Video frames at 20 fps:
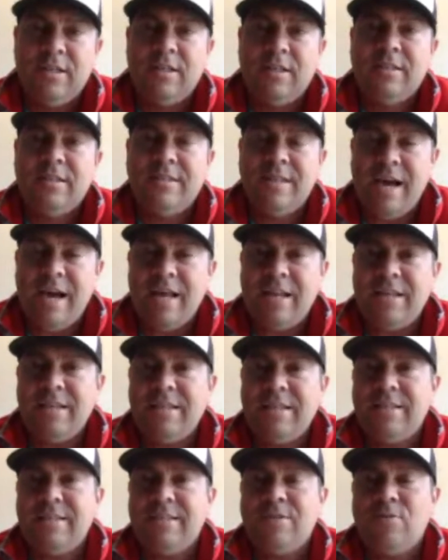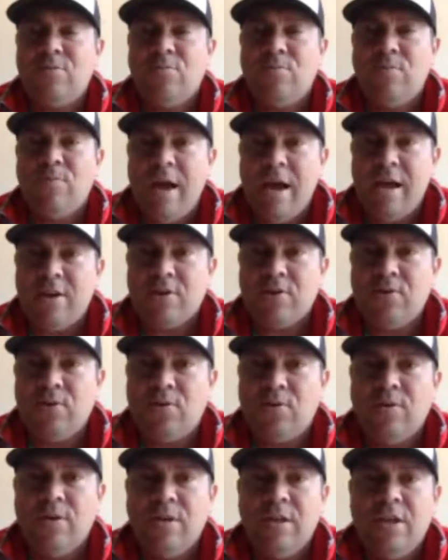That is
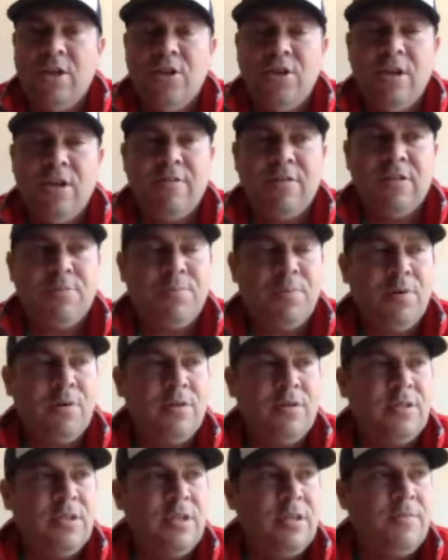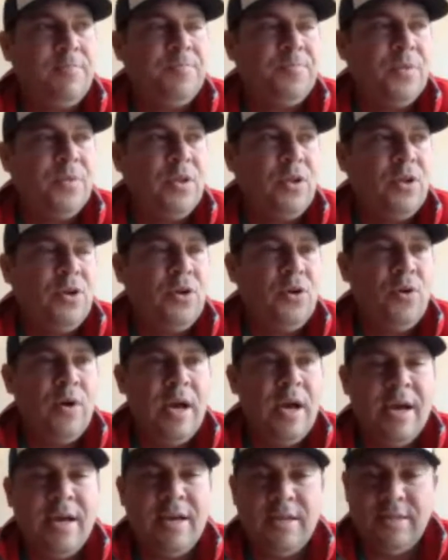radical. You have this person who
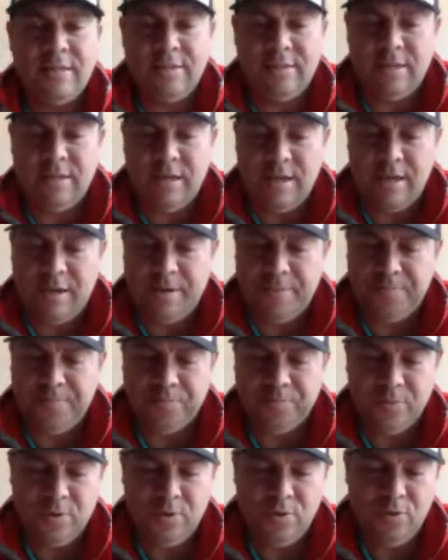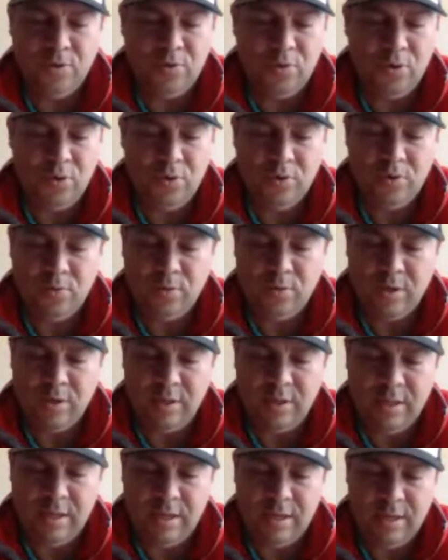has, um, who's, who's
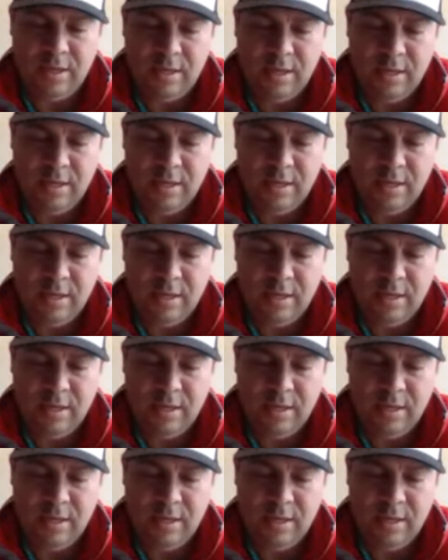really